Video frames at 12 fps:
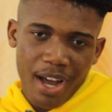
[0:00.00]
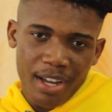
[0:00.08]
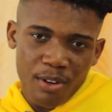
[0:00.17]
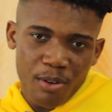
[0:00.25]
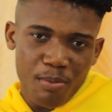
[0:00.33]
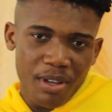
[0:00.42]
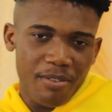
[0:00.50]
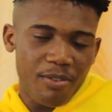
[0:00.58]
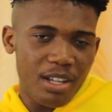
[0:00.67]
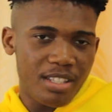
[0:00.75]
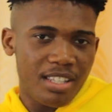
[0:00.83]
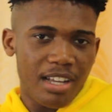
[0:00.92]
why not make
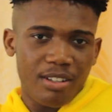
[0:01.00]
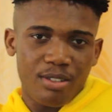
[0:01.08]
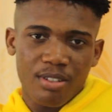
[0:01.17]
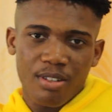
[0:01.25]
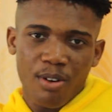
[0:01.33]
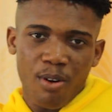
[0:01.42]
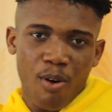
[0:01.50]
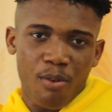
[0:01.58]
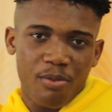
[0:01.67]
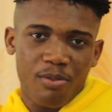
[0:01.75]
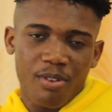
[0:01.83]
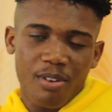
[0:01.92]
fans out
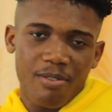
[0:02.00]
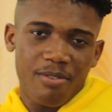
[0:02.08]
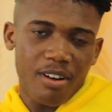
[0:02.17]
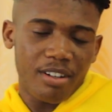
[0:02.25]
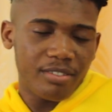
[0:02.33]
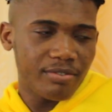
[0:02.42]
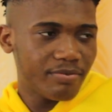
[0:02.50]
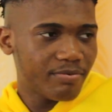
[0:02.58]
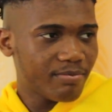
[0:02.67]
of fun?